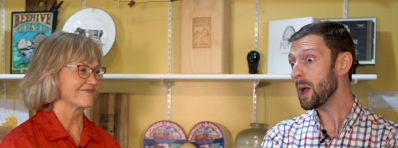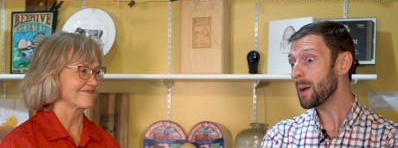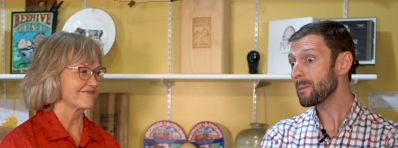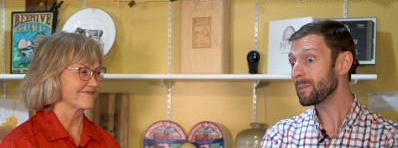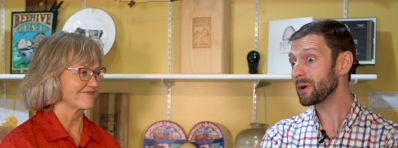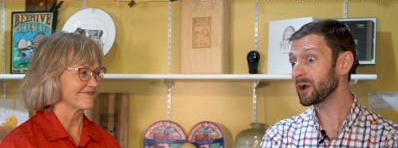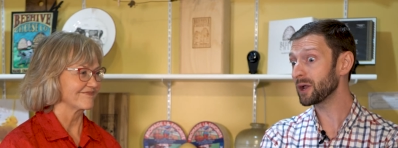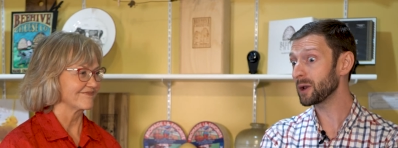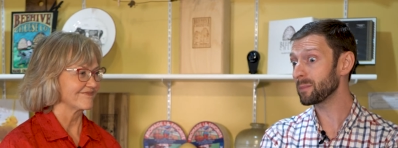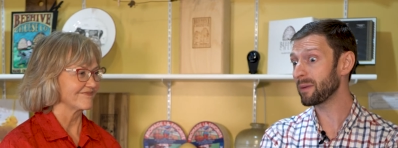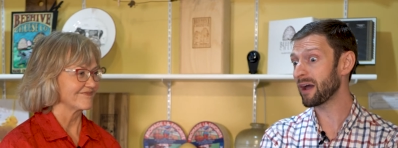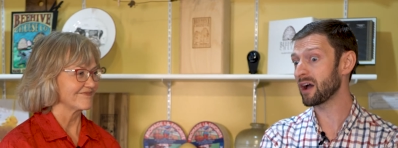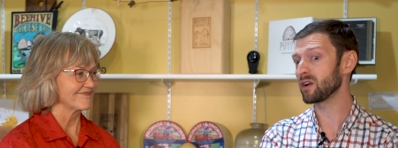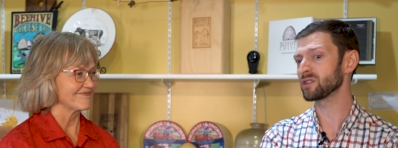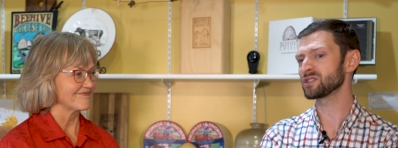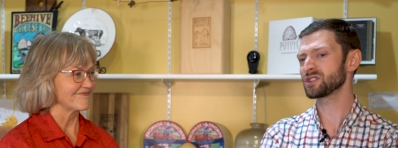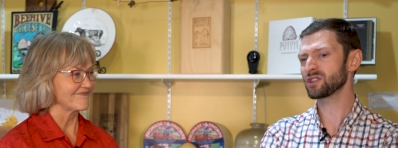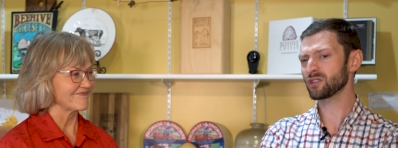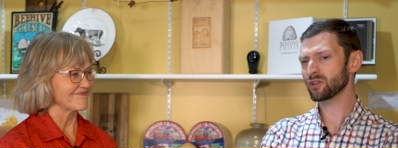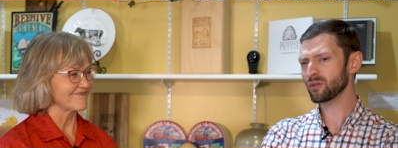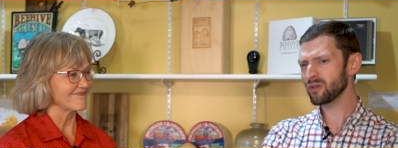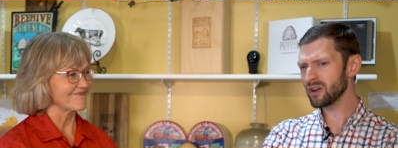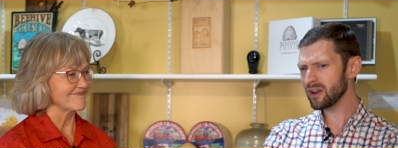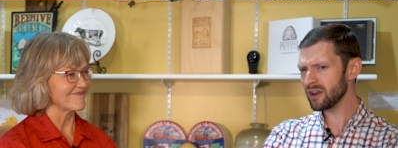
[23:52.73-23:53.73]
Speaker 1: But about
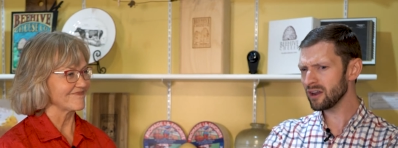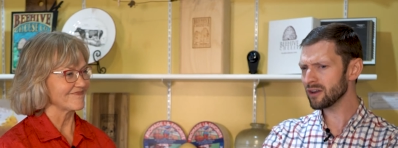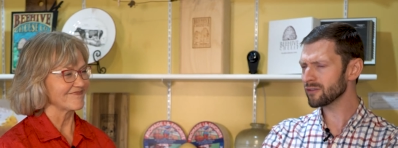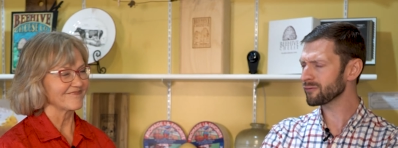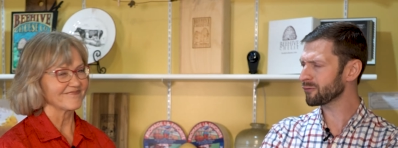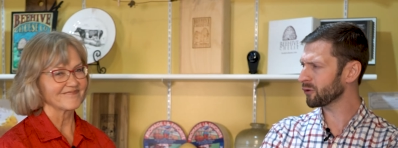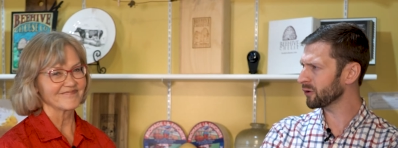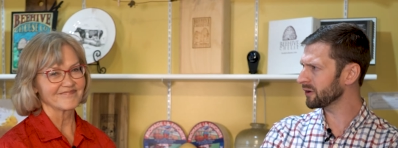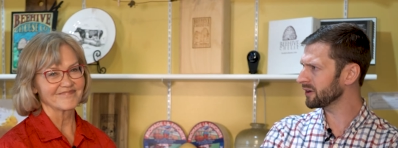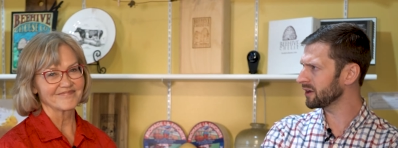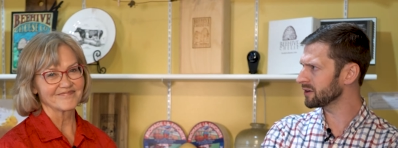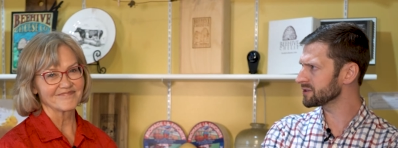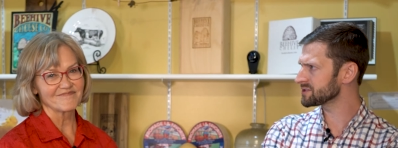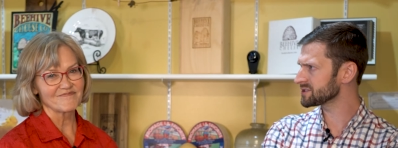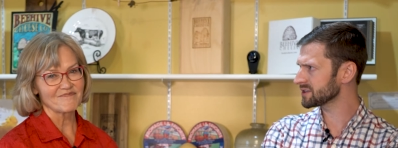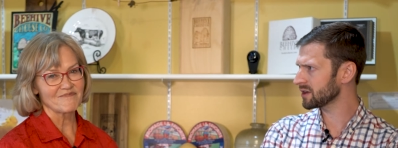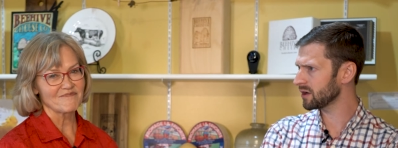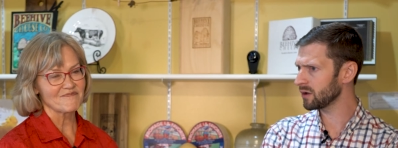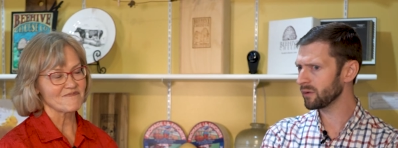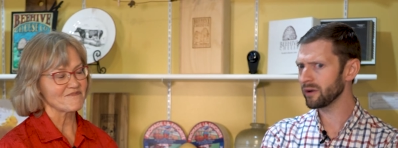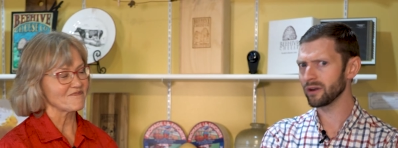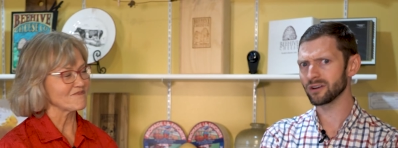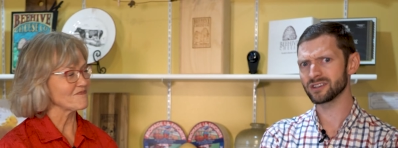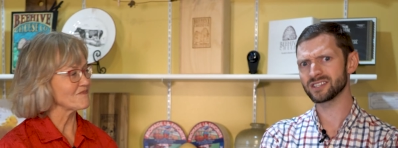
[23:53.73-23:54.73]
three or four years
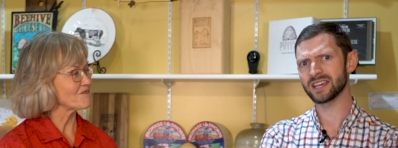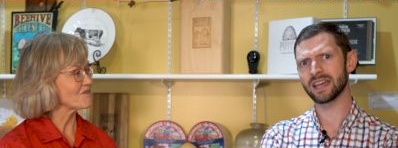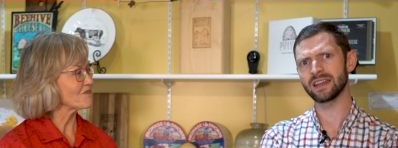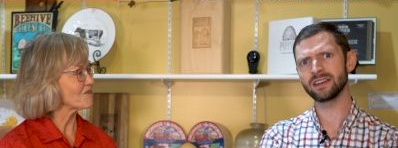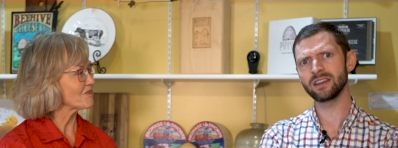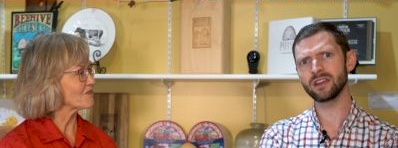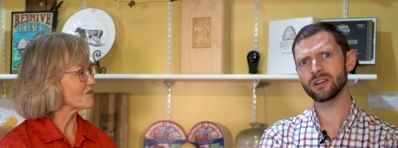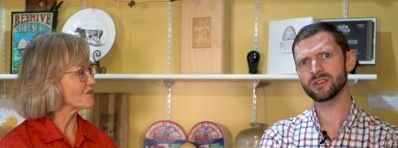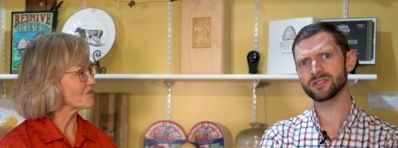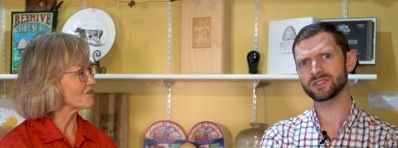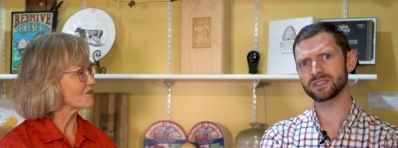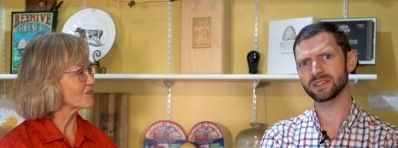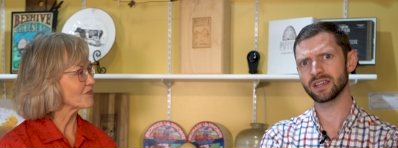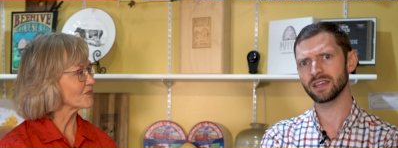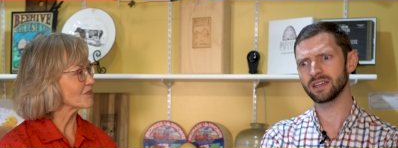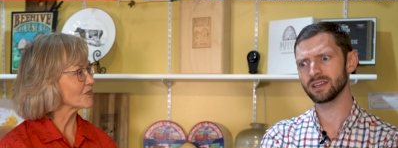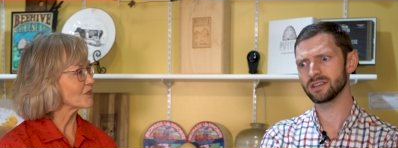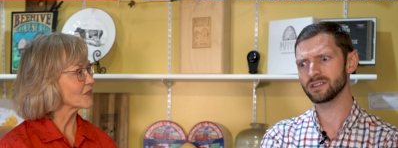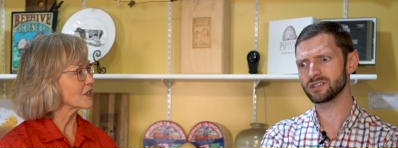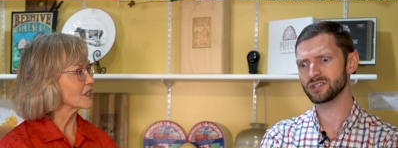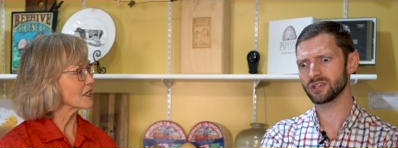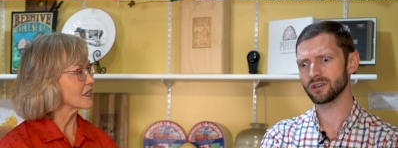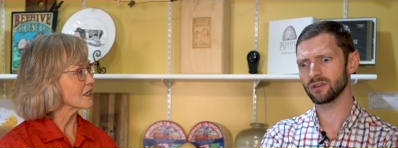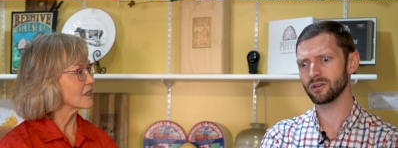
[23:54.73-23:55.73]
ago, we were 10 years
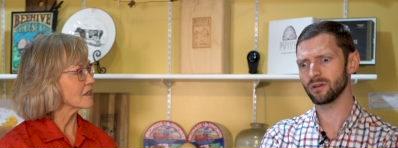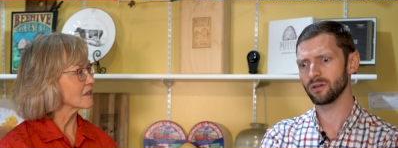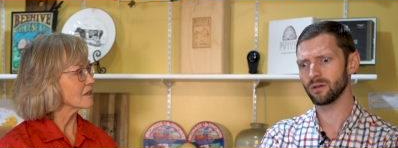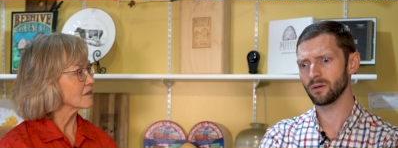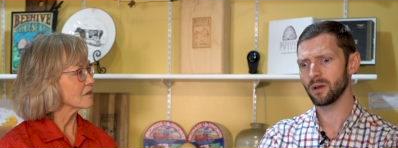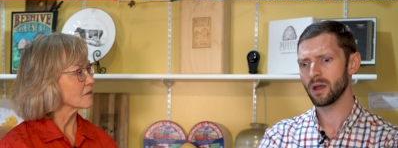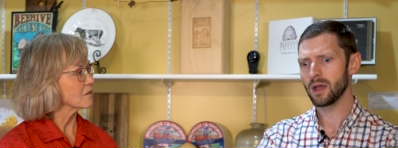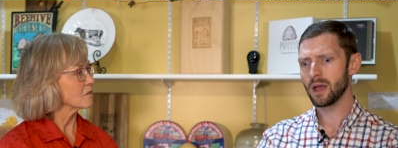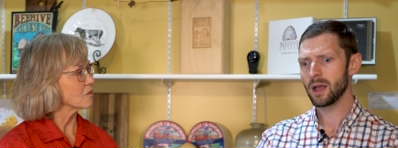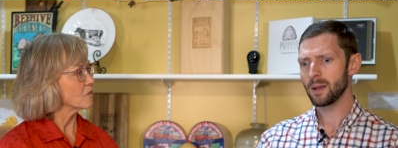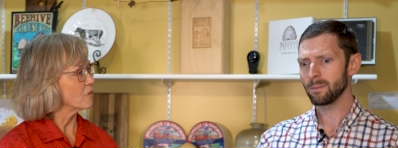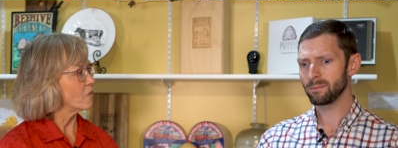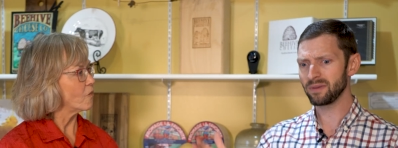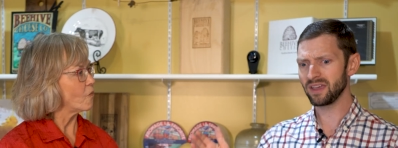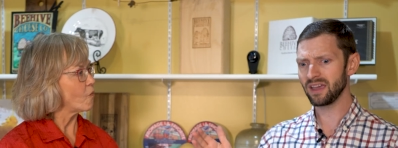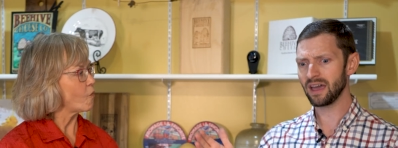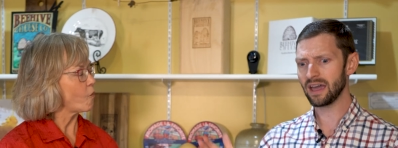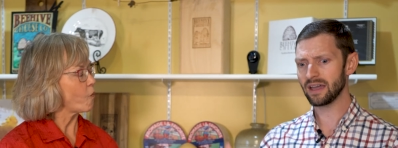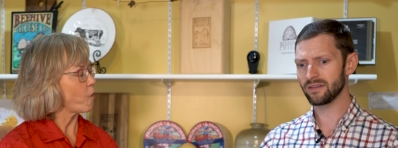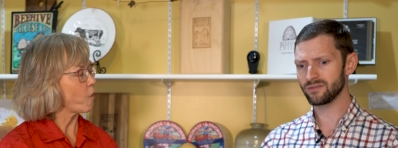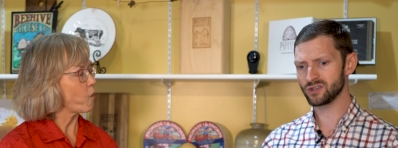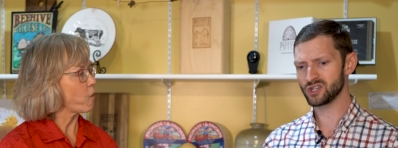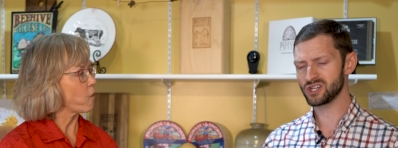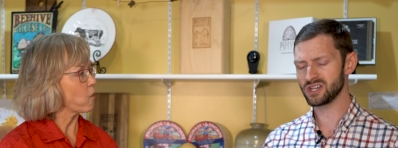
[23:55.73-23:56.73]
into
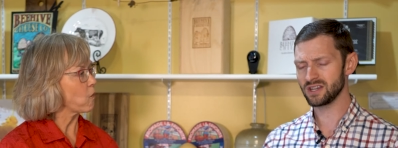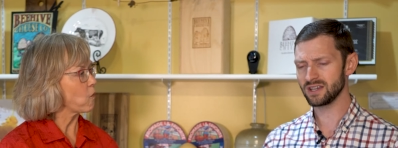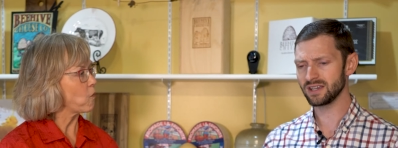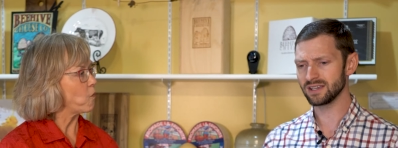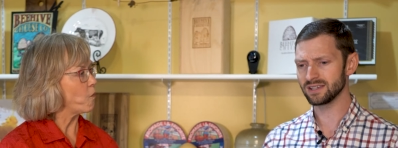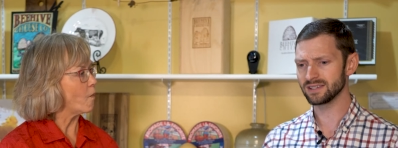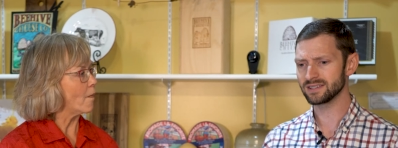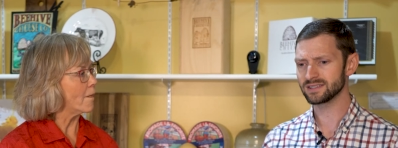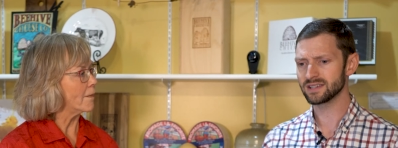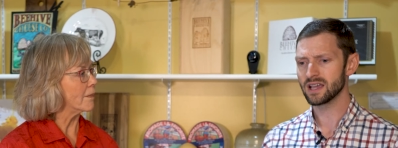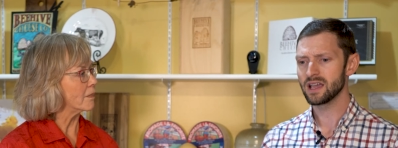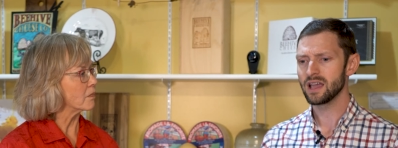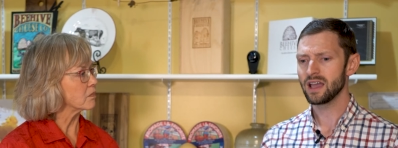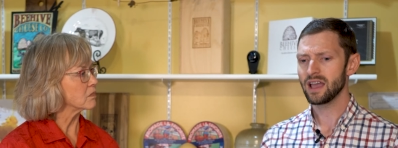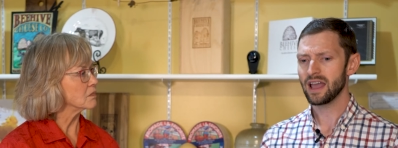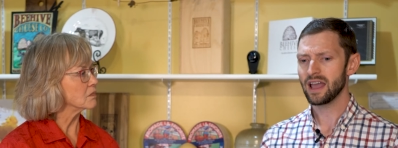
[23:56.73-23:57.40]
Beehive Cheese